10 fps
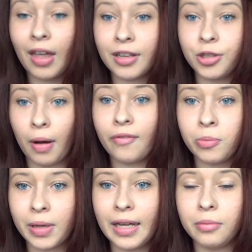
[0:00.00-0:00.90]
that you have a
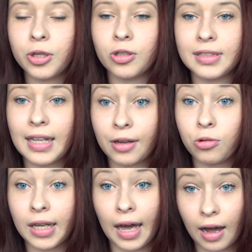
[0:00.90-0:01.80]
male, because they
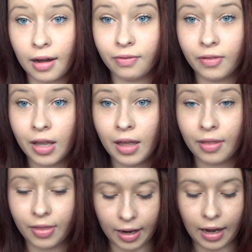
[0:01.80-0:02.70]
only have
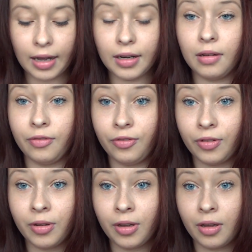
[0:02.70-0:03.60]
that kind
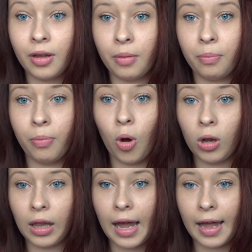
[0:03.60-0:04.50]
of
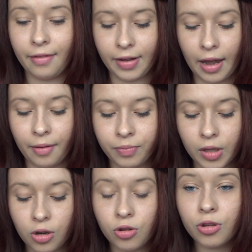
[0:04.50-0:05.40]
ball area.
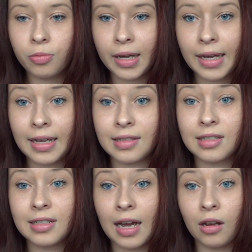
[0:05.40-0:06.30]
Another way is
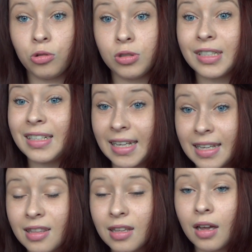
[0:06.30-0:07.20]
to tell
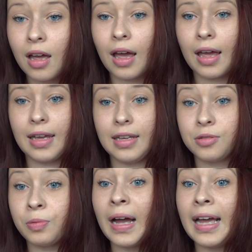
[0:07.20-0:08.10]
underneath
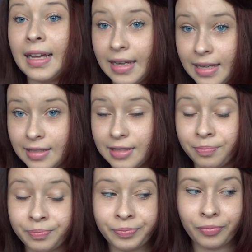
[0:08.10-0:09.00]
is where his
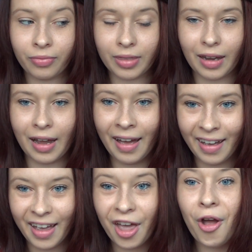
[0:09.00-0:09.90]

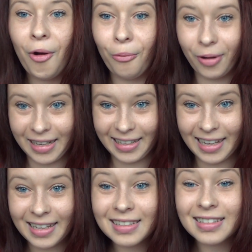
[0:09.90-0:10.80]
willy
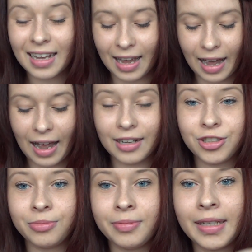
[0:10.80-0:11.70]
is,
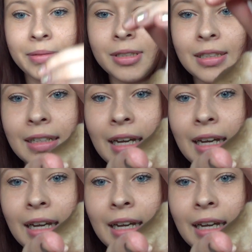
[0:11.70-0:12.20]
and you'll be able to